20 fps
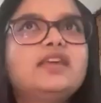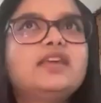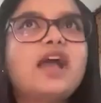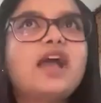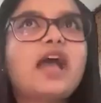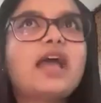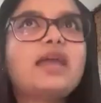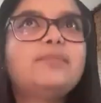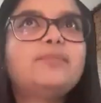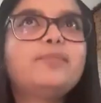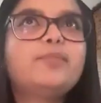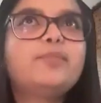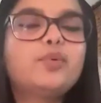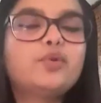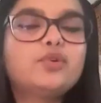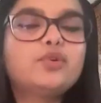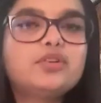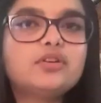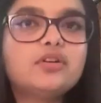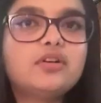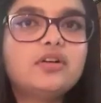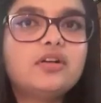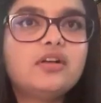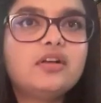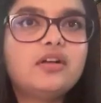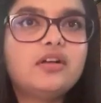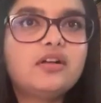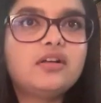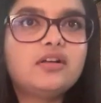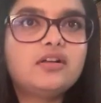think I put
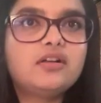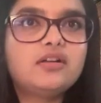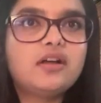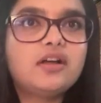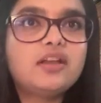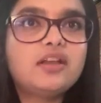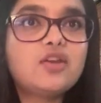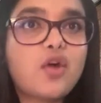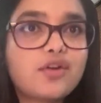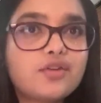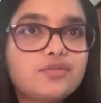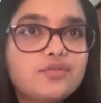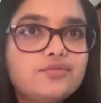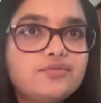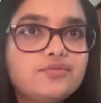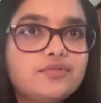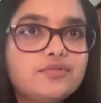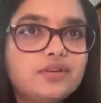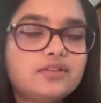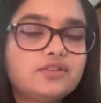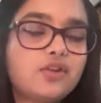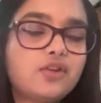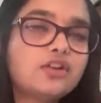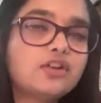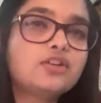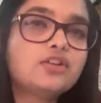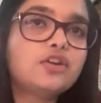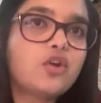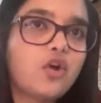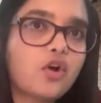a lot of,
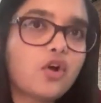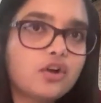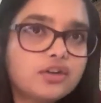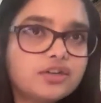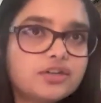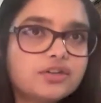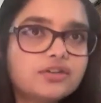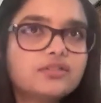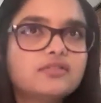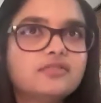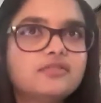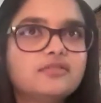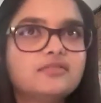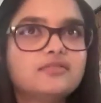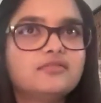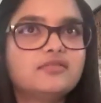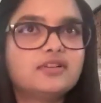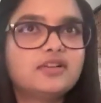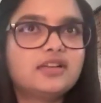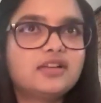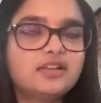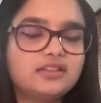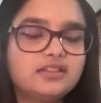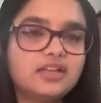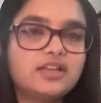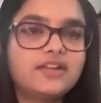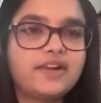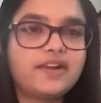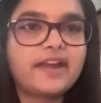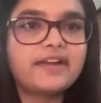not lot,
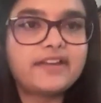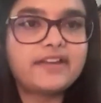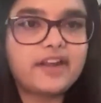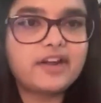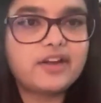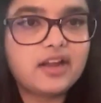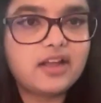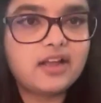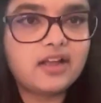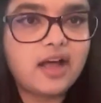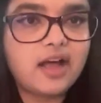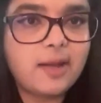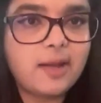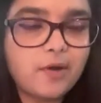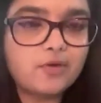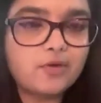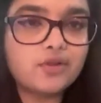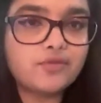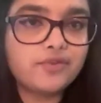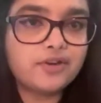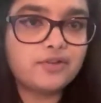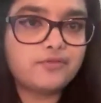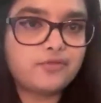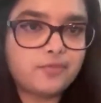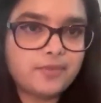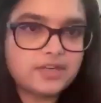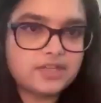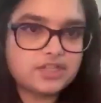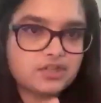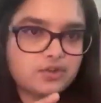the correct amount of
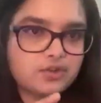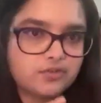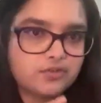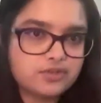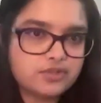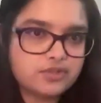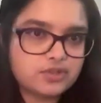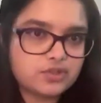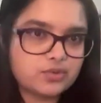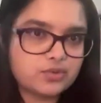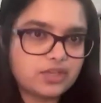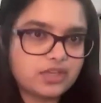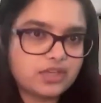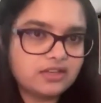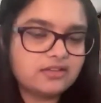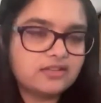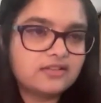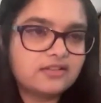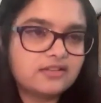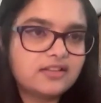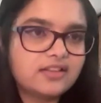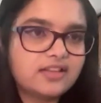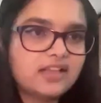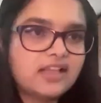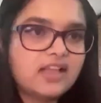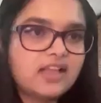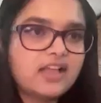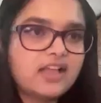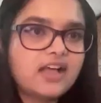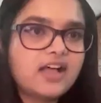information on the story.
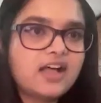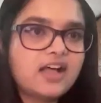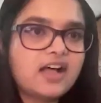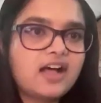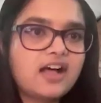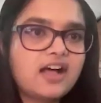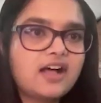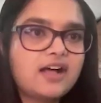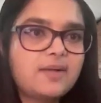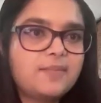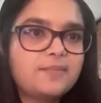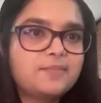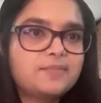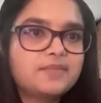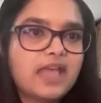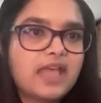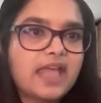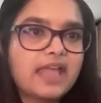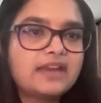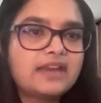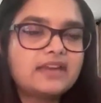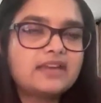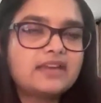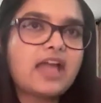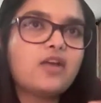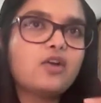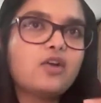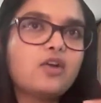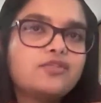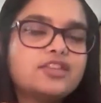And
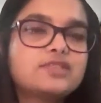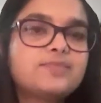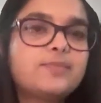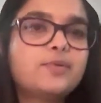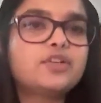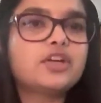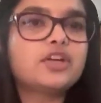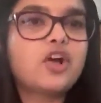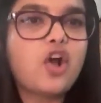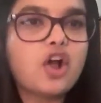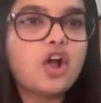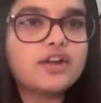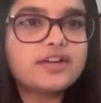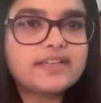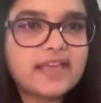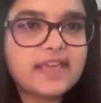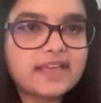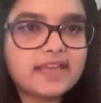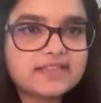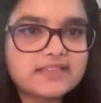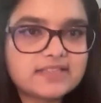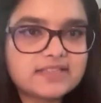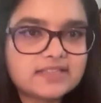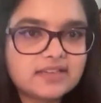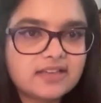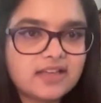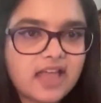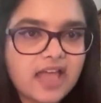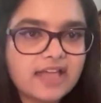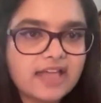I always put a
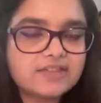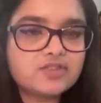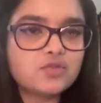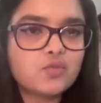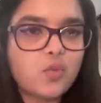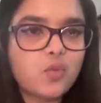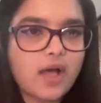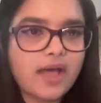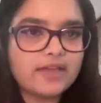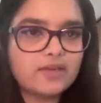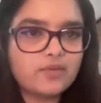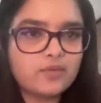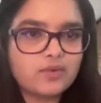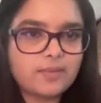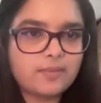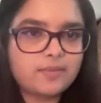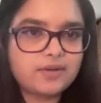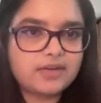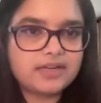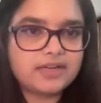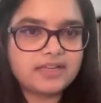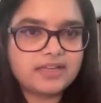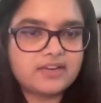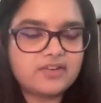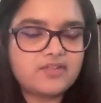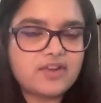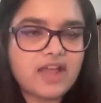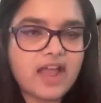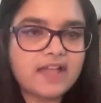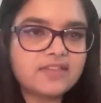context as to why we are building
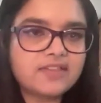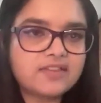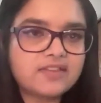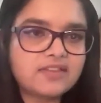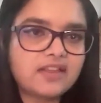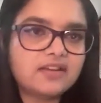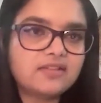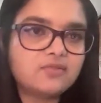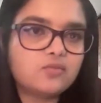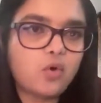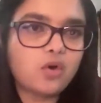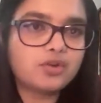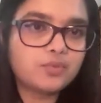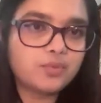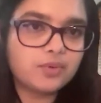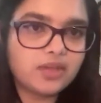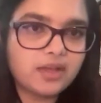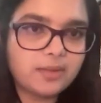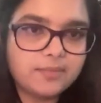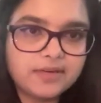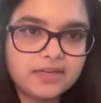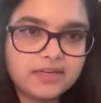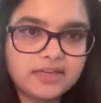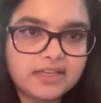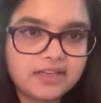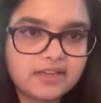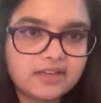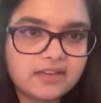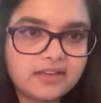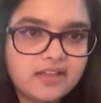it rather than what we are
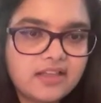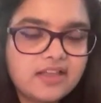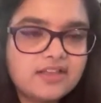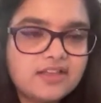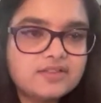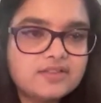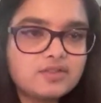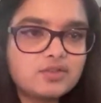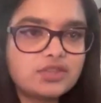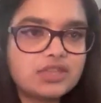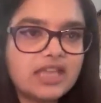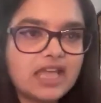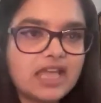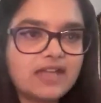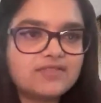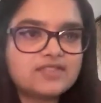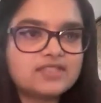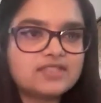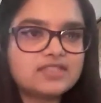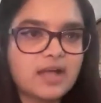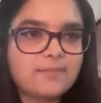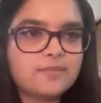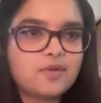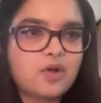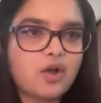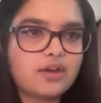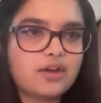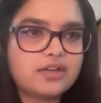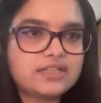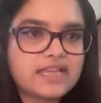building. So they have some
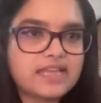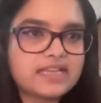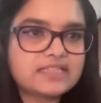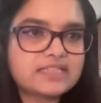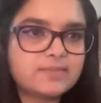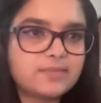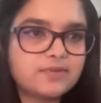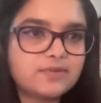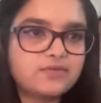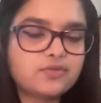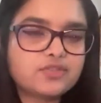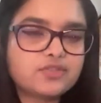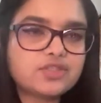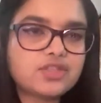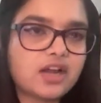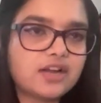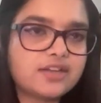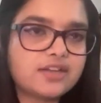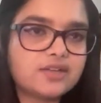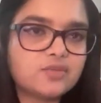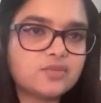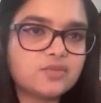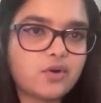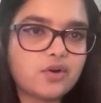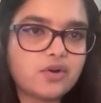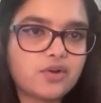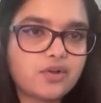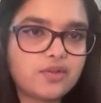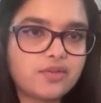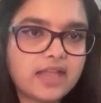context before starting
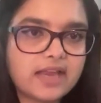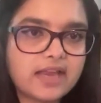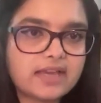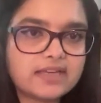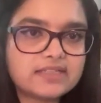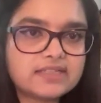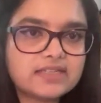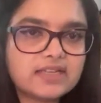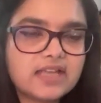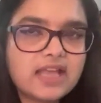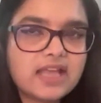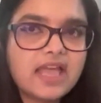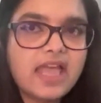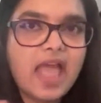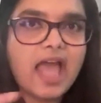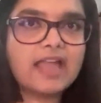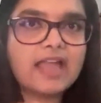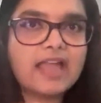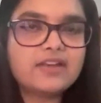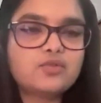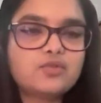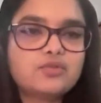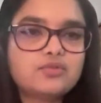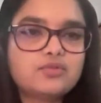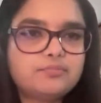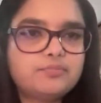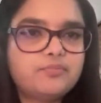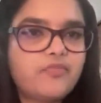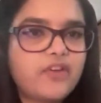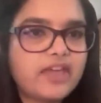work on that. I
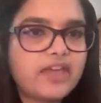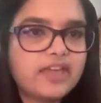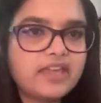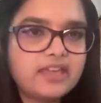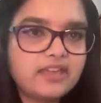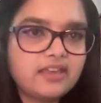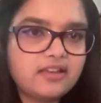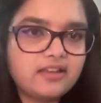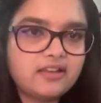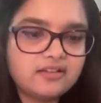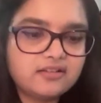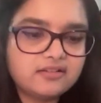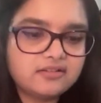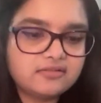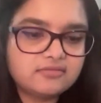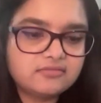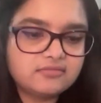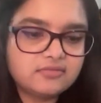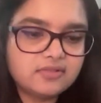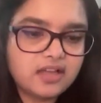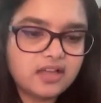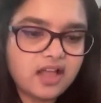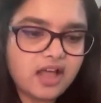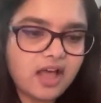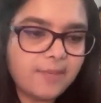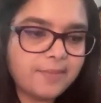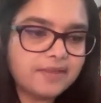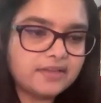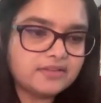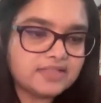do very,
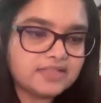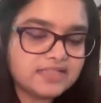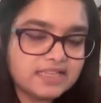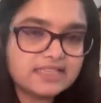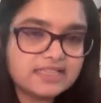I mean,